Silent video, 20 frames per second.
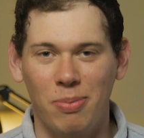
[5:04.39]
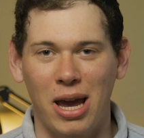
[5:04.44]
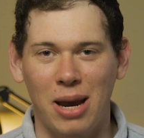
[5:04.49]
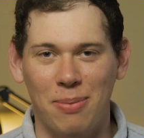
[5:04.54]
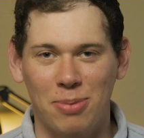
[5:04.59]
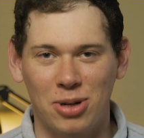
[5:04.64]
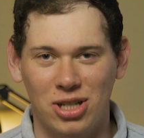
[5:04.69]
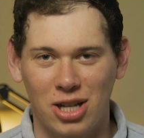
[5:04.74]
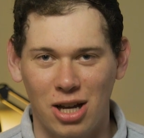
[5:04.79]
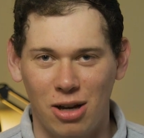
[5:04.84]

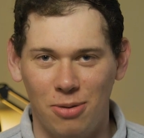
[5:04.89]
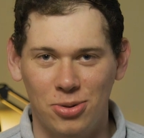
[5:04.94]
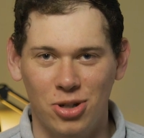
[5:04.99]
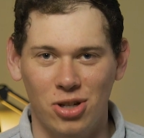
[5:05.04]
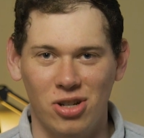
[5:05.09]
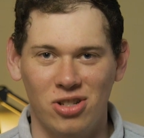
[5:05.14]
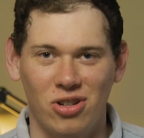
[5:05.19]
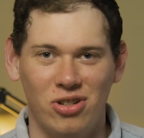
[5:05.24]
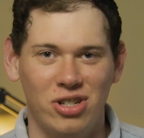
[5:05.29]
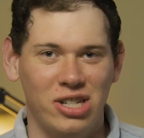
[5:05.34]
paper
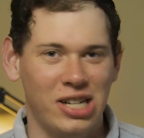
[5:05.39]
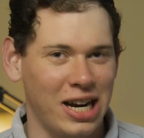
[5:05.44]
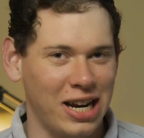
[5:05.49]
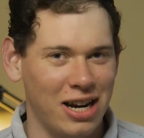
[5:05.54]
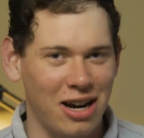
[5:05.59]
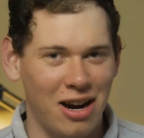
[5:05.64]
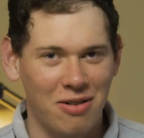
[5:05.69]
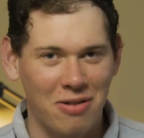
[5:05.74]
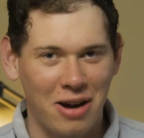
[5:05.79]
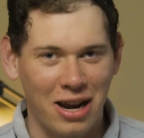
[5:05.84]
sculptures. So check it
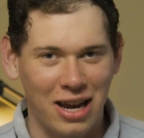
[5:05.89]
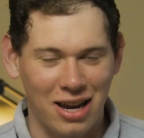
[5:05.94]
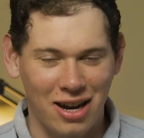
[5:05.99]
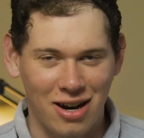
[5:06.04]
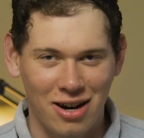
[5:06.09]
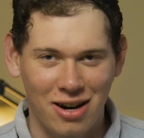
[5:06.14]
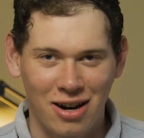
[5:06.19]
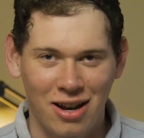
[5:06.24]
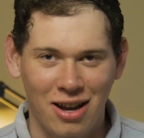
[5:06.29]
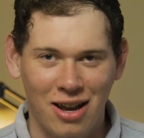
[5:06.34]
out right
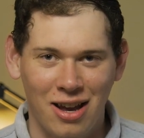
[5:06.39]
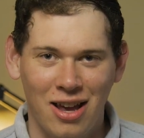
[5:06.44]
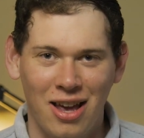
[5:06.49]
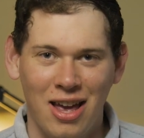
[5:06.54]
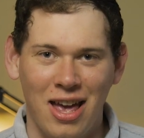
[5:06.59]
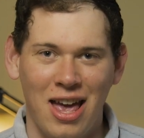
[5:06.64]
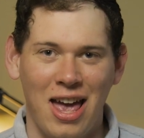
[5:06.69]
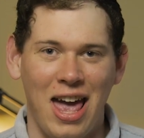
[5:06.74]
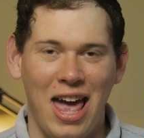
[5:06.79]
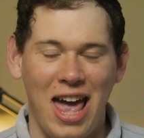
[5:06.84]
here.
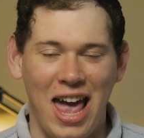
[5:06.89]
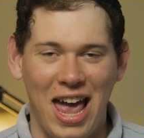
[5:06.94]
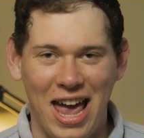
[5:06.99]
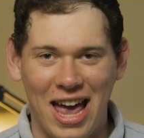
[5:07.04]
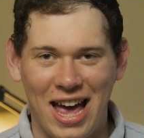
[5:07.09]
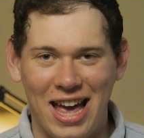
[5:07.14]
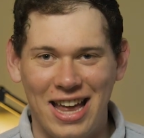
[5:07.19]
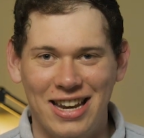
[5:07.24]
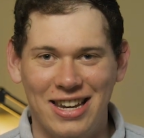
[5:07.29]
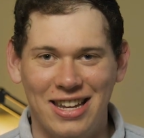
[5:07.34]

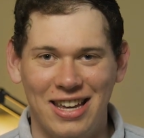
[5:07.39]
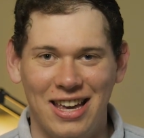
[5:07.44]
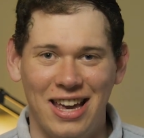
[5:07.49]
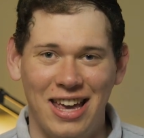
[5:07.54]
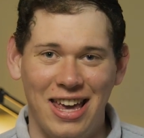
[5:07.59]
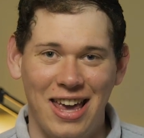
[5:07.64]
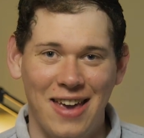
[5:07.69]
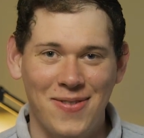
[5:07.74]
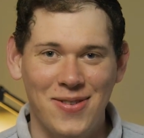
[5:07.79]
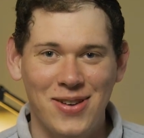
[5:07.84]

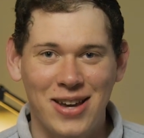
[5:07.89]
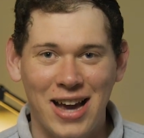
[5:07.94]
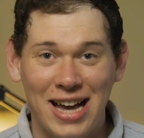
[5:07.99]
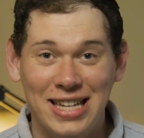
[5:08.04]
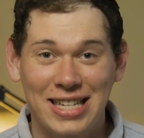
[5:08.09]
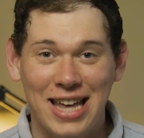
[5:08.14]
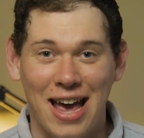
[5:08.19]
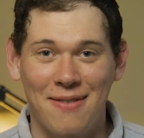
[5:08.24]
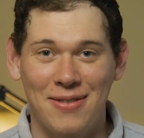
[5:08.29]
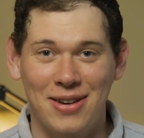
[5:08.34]
And if you
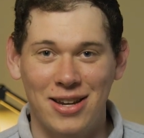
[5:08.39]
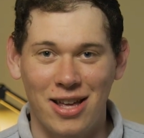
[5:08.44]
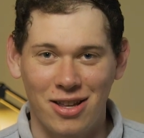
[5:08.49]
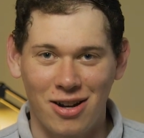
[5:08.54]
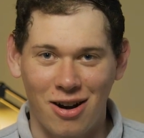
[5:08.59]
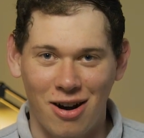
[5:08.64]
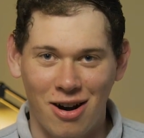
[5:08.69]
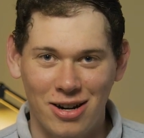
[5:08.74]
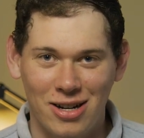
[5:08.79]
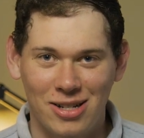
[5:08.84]
guys have
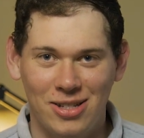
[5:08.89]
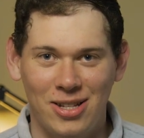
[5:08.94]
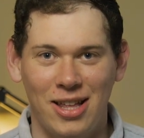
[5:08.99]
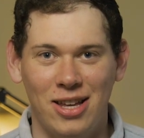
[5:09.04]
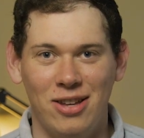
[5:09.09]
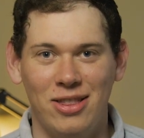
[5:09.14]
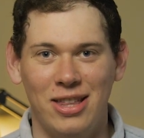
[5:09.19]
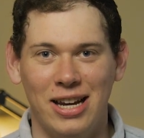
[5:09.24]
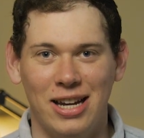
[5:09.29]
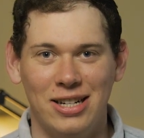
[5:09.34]
another artist that
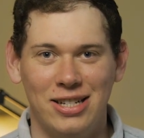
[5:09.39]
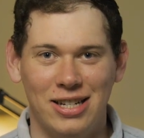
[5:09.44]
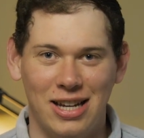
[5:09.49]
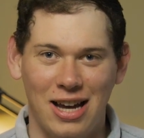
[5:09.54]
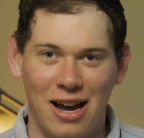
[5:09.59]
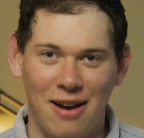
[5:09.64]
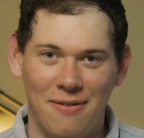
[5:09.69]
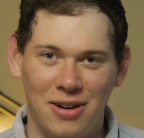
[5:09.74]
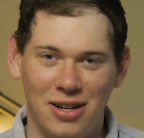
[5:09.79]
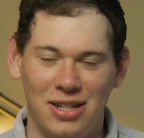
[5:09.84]
you think I should
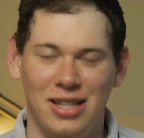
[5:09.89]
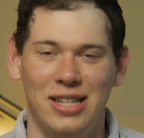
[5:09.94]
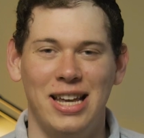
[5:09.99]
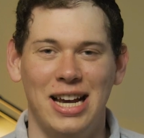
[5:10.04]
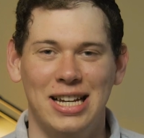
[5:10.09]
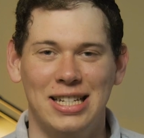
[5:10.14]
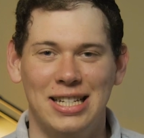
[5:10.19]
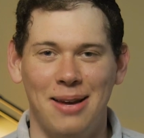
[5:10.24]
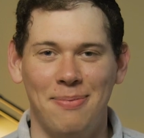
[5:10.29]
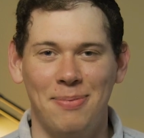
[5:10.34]
cover in the
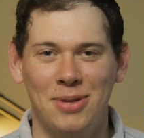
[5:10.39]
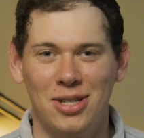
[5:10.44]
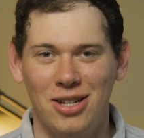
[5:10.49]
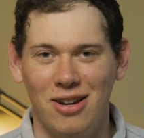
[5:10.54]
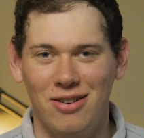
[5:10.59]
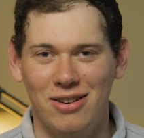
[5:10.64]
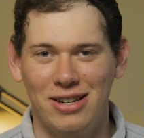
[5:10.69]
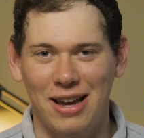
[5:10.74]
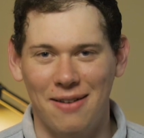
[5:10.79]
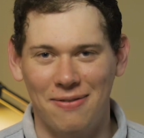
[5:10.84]
next
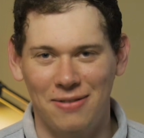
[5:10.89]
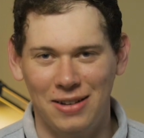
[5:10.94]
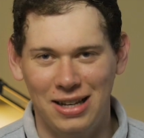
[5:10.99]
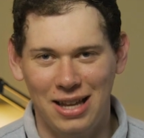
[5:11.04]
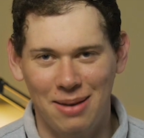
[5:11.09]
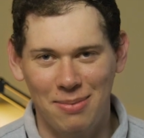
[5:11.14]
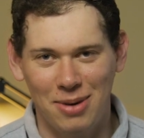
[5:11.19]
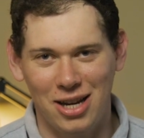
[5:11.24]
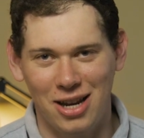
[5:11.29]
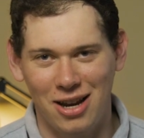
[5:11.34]
episode, definitely
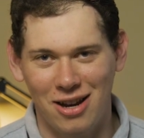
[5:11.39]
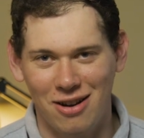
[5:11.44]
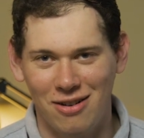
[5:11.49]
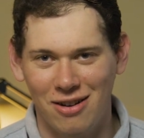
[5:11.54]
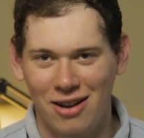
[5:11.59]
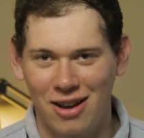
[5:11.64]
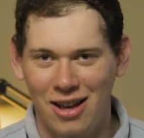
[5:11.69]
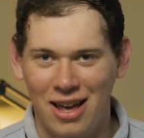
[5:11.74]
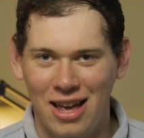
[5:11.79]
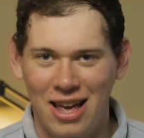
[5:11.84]
let me
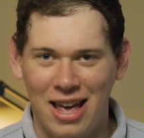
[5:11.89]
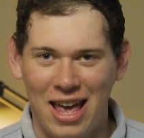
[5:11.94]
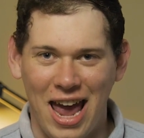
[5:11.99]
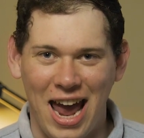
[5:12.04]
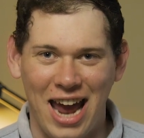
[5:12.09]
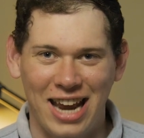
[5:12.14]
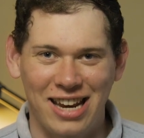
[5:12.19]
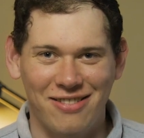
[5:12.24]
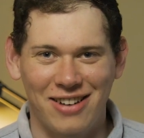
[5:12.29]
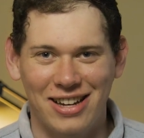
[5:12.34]
know.
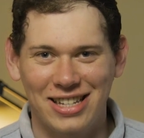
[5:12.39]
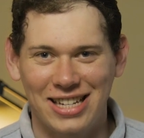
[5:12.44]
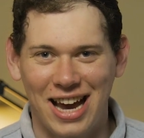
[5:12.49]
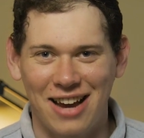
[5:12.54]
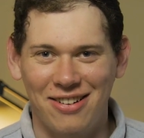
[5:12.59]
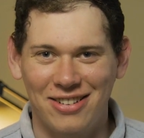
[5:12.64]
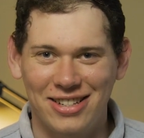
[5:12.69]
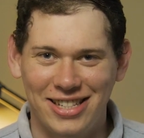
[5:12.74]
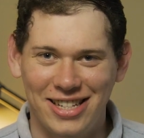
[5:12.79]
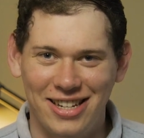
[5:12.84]
Anyways,
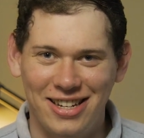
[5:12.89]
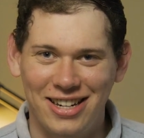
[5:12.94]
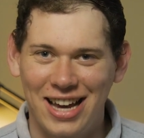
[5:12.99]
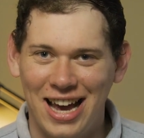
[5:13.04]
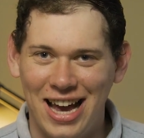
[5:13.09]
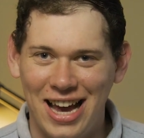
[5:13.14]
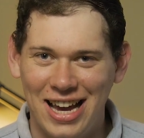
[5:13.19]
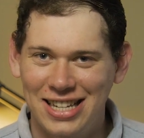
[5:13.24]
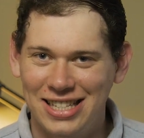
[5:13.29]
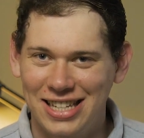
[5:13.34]
I will see you
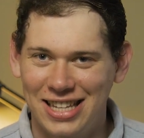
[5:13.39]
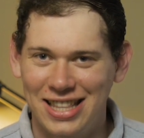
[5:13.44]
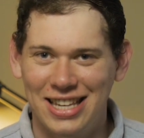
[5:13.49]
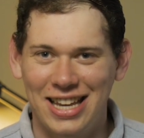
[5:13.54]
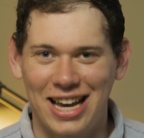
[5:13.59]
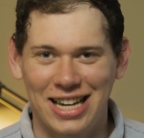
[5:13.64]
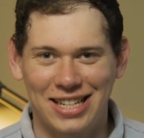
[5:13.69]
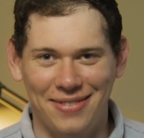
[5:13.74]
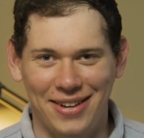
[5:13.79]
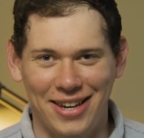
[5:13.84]
guys in the
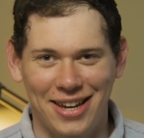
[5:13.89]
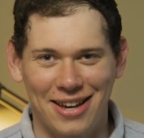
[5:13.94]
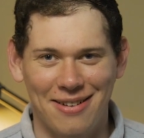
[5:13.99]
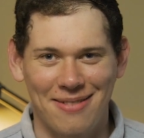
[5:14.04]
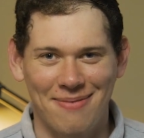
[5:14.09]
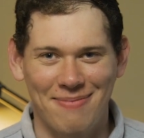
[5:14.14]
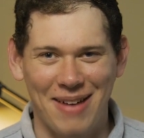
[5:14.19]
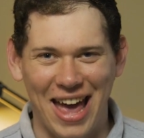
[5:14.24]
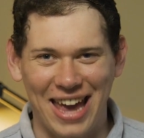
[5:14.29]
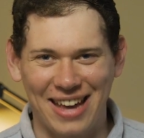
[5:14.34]
next video.
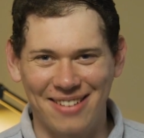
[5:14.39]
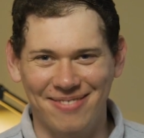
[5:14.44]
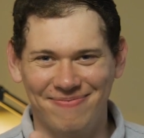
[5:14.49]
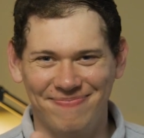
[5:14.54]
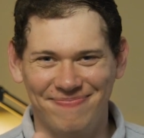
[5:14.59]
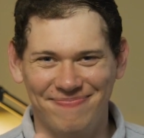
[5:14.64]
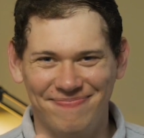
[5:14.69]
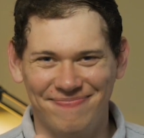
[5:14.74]
Bye.